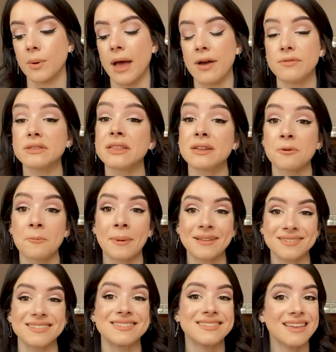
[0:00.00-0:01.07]
everything that I'm about
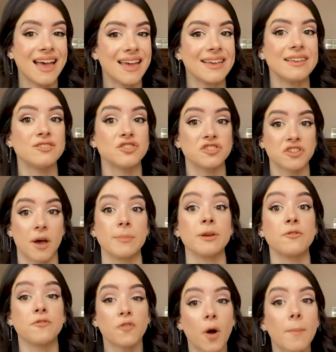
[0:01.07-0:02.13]
to say is just coming
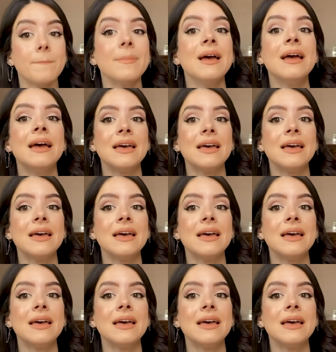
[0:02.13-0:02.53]
from